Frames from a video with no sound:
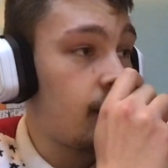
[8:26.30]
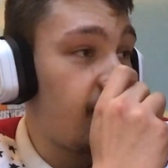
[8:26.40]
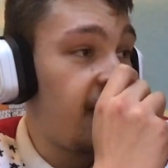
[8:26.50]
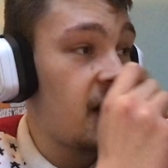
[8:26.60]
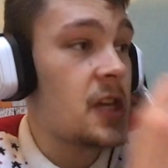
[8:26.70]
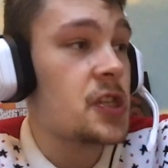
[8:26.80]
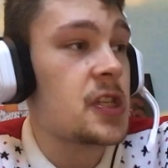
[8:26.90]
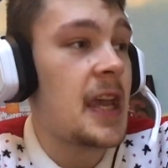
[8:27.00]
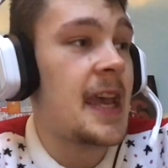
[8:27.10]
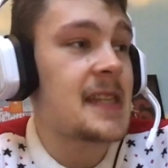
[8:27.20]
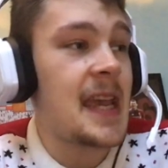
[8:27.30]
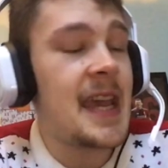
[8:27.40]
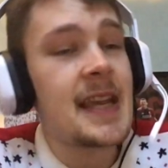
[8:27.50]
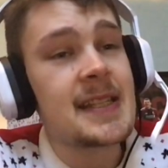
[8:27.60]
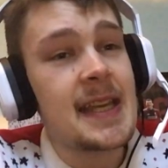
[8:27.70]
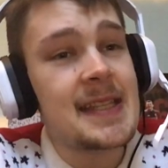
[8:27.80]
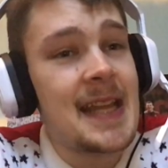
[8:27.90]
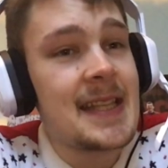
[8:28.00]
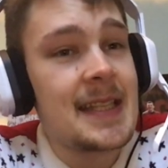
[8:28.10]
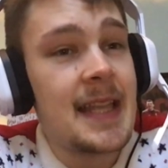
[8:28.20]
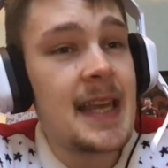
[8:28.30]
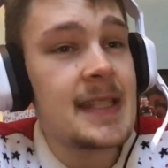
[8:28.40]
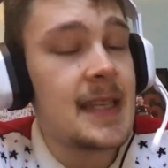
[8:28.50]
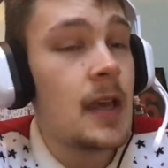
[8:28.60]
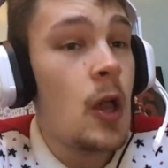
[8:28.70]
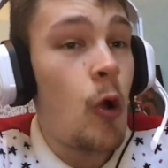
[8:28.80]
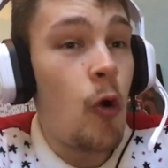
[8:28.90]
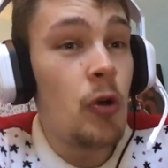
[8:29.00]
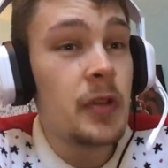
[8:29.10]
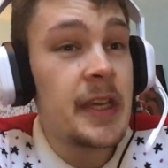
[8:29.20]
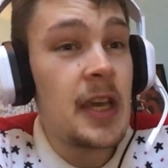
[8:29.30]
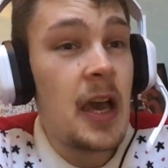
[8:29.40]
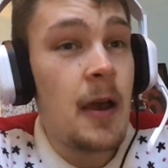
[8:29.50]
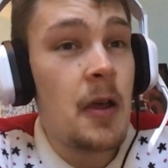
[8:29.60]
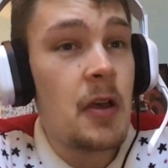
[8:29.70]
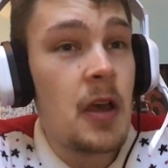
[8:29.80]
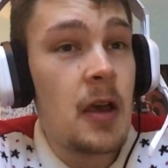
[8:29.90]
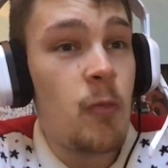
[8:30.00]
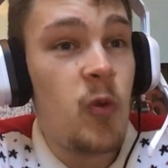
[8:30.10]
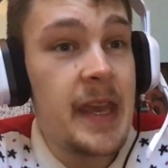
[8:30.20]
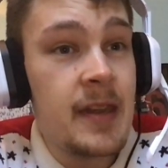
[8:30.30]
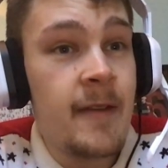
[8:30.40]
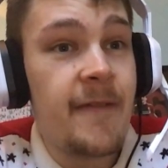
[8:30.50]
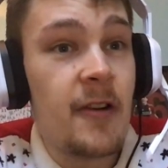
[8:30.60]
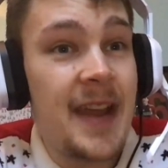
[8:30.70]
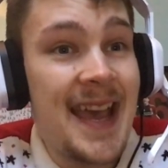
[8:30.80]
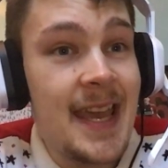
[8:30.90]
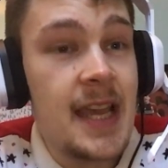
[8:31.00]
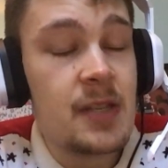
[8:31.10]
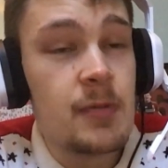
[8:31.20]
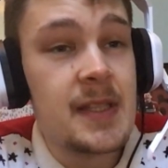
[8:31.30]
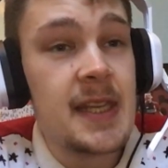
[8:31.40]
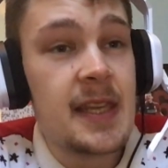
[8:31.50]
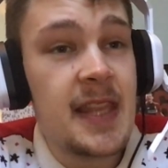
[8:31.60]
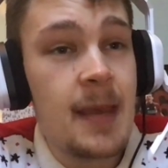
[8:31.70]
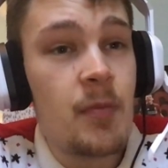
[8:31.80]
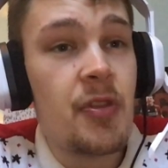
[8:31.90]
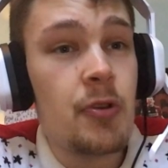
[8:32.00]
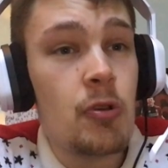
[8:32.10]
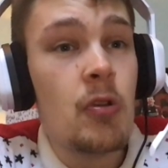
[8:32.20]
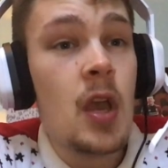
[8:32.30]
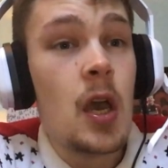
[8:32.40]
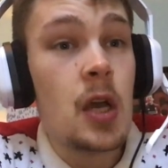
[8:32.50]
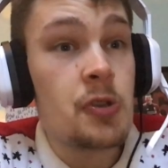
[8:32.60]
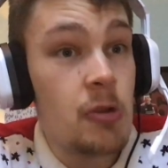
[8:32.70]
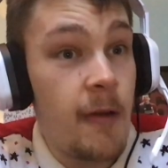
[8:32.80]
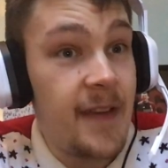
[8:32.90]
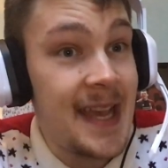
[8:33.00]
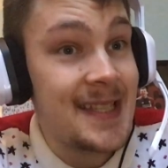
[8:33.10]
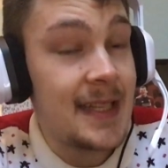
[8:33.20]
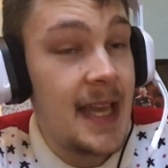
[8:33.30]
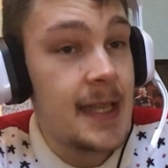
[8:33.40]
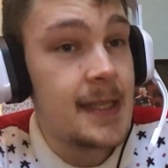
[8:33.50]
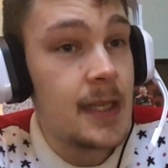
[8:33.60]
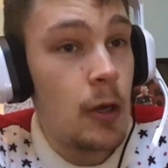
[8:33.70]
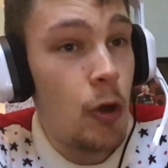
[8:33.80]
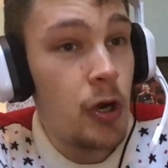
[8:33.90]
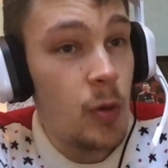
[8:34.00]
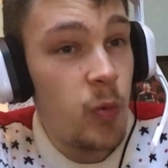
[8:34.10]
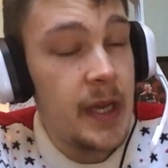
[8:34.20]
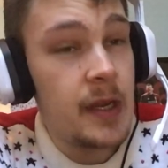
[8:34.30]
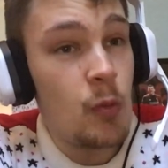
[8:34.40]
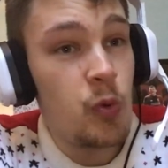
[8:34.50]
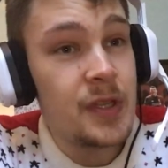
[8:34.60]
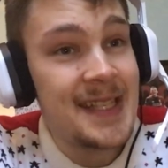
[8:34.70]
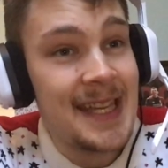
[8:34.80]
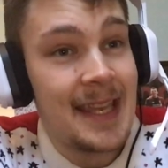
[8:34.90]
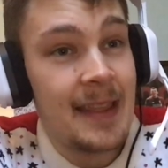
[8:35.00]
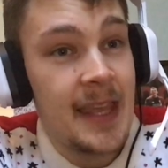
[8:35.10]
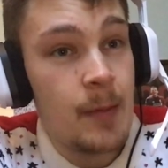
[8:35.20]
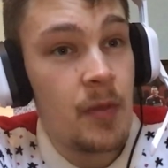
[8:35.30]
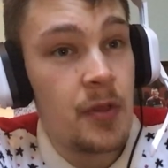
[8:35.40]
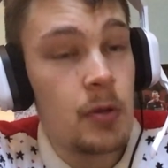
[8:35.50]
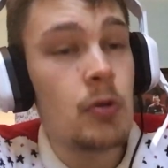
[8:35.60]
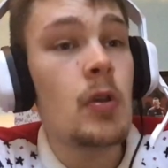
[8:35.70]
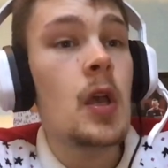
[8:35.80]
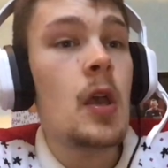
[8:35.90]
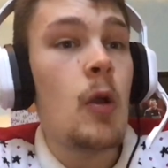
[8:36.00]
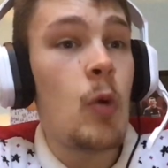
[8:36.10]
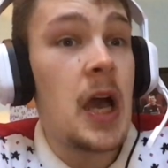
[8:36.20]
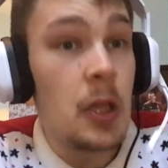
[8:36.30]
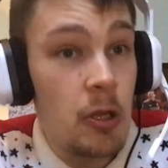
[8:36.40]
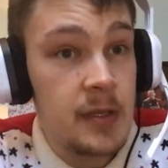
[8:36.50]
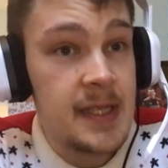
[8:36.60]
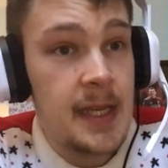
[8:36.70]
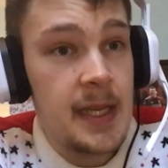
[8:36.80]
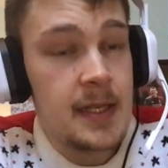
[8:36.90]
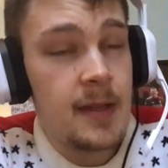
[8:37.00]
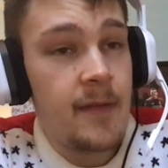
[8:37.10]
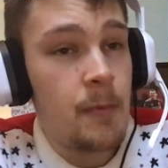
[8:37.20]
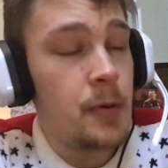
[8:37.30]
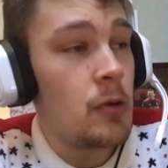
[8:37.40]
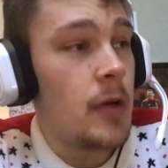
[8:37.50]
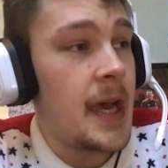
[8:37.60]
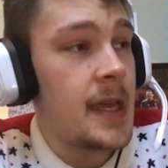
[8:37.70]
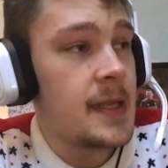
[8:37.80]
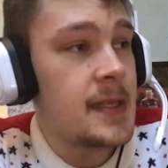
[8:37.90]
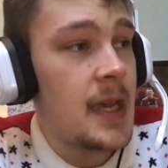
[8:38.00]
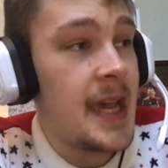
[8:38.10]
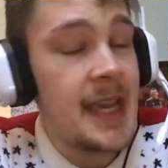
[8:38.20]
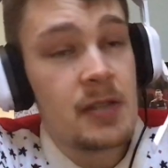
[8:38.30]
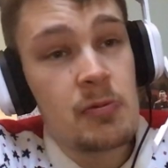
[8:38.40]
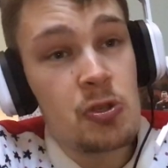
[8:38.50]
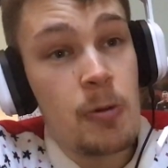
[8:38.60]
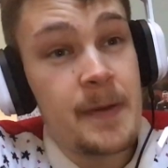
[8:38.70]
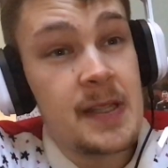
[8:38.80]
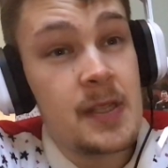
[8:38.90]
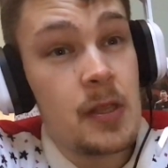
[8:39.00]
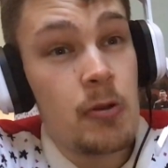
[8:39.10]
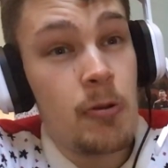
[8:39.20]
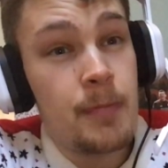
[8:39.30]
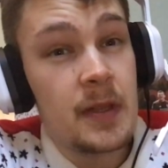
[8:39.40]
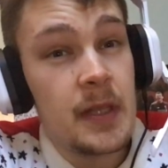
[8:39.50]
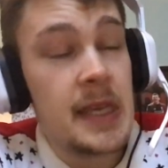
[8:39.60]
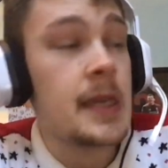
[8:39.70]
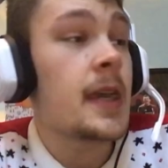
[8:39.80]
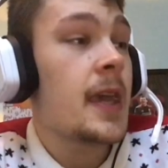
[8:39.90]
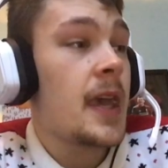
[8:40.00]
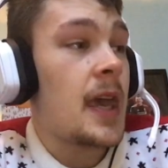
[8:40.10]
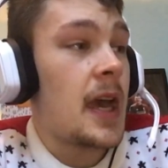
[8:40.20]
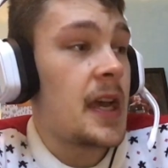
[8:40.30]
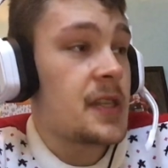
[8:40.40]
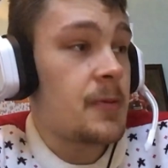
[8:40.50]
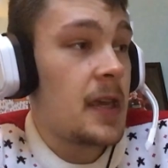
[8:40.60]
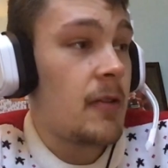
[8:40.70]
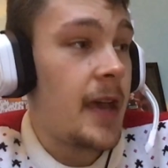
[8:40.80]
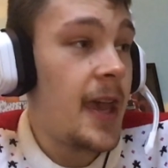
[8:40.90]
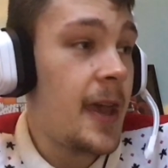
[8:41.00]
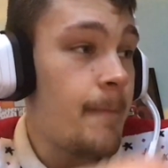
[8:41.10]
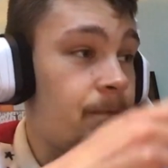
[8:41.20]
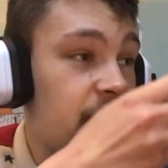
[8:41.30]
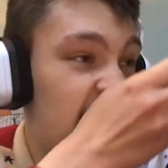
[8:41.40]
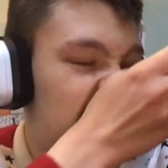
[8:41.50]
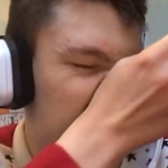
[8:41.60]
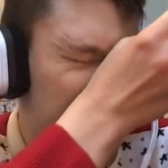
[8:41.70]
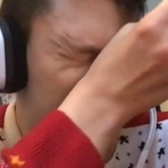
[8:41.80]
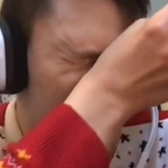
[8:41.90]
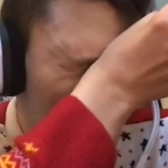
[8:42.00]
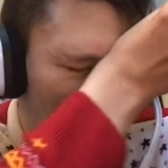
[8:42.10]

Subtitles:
finish as Ajax against Atalanta. Only a win for Ajax would take them through. A draw for Atalanta or a win would take them through alongside Liverpool, and Ajax would drop into the Europa League as well. Ajax,